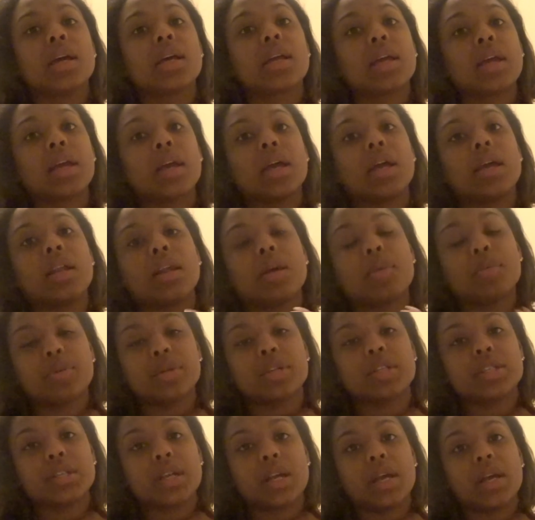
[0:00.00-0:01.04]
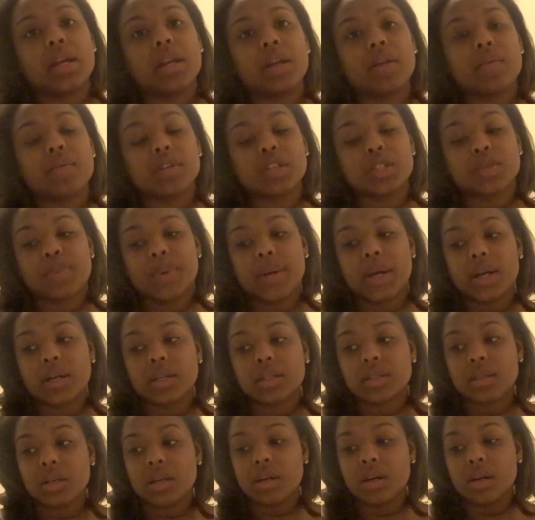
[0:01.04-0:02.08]
can appreciate and
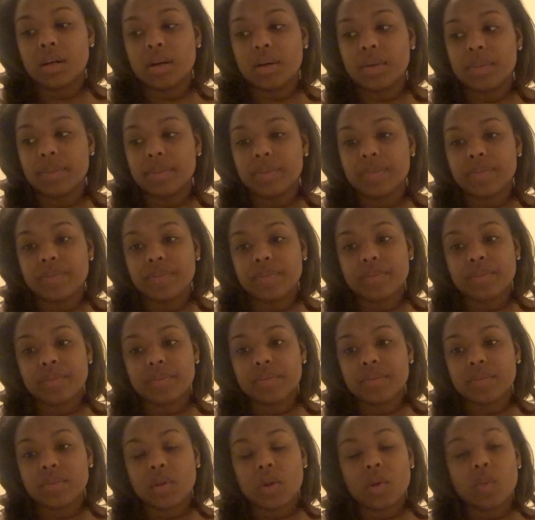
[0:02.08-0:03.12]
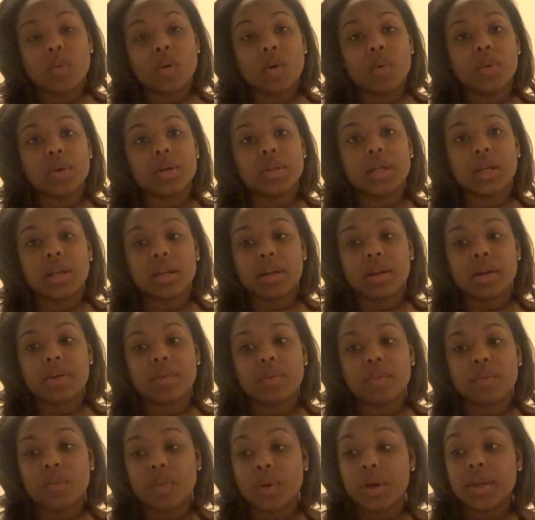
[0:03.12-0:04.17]
respect what we're
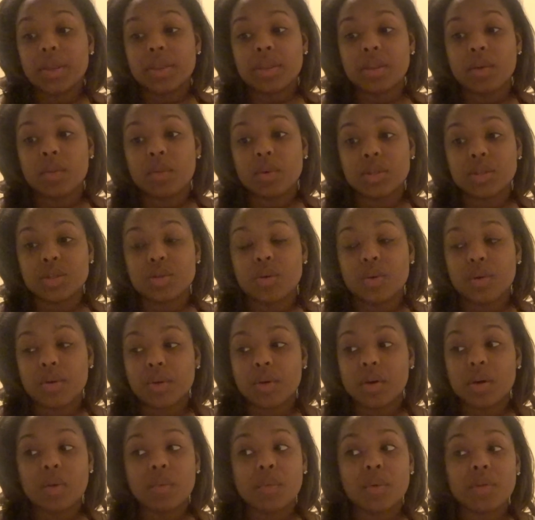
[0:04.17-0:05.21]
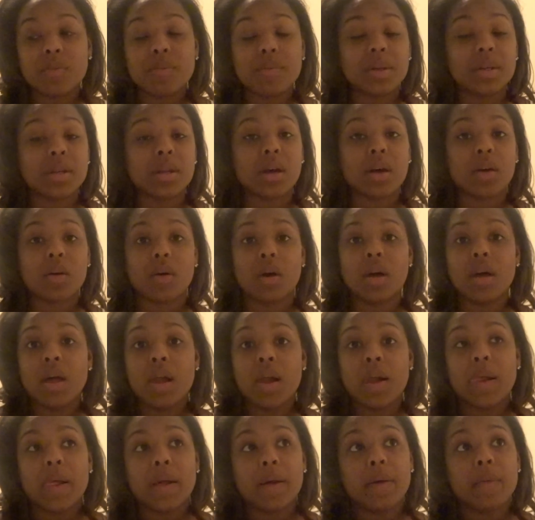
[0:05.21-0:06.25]
dealing with and what's going on. We've been
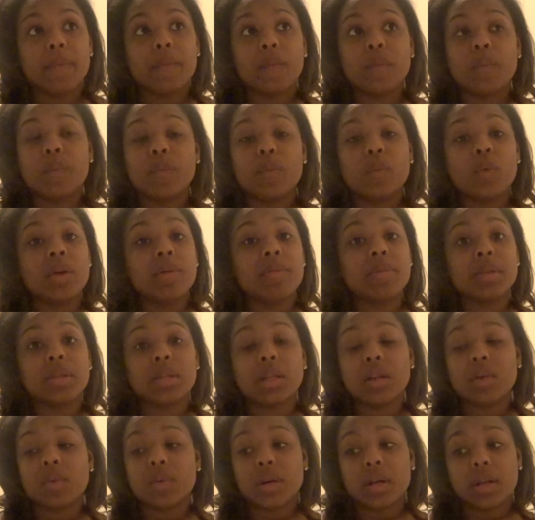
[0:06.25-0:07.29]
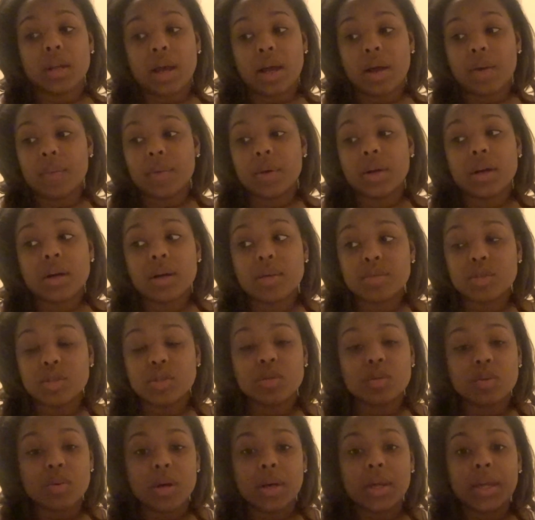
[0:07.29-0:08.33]
dealing with a lot when it comes
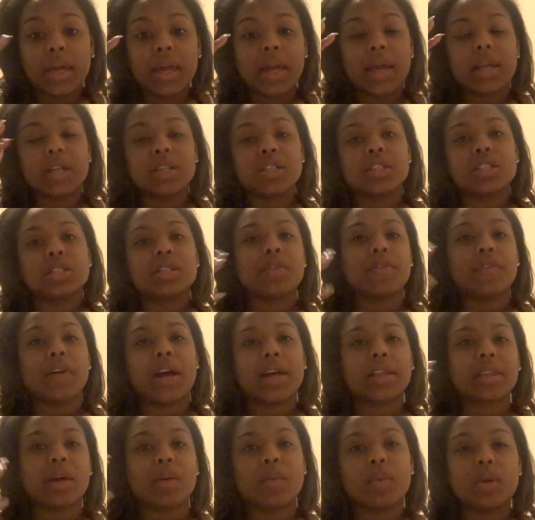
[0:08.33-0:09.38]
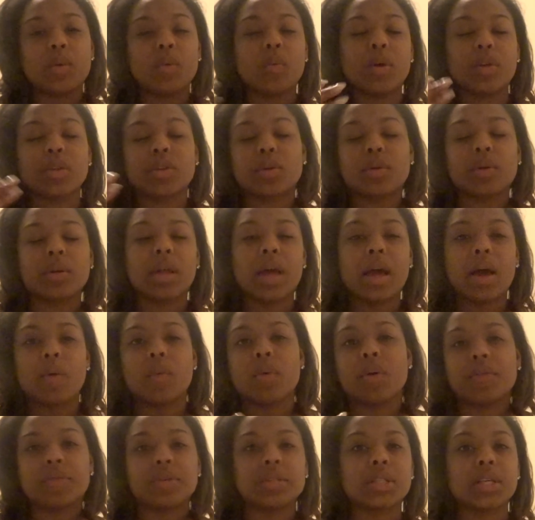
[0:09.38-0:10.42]
to a kid. Just the fact that we went through a lot
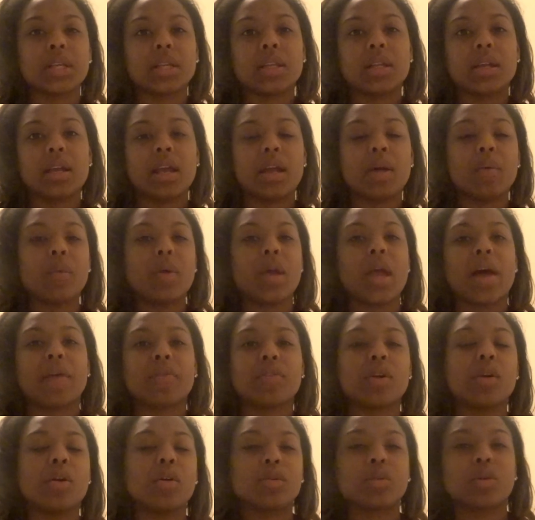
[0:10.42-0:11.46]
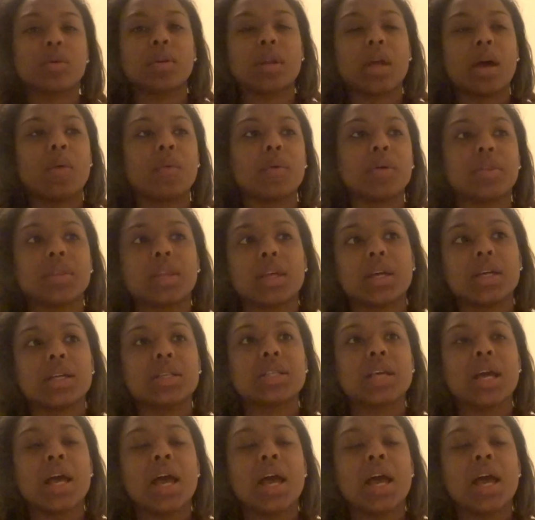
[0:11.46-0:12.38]
with fertility, and we have to go through a lot with this,